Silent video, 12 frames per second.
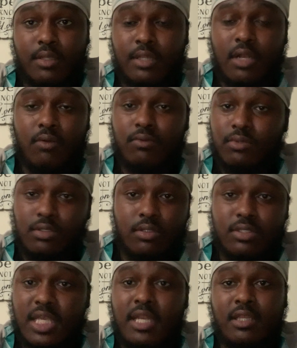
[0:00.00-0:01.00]
They don't
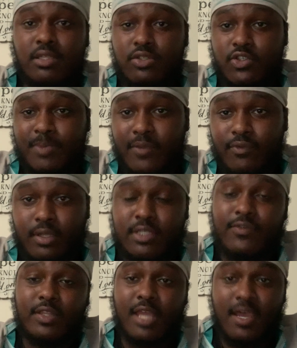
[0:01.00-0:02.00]
say nothing disrespectful and
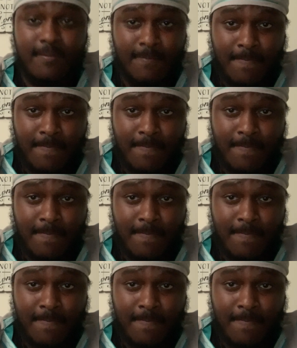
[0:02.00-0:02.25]
stuff like that.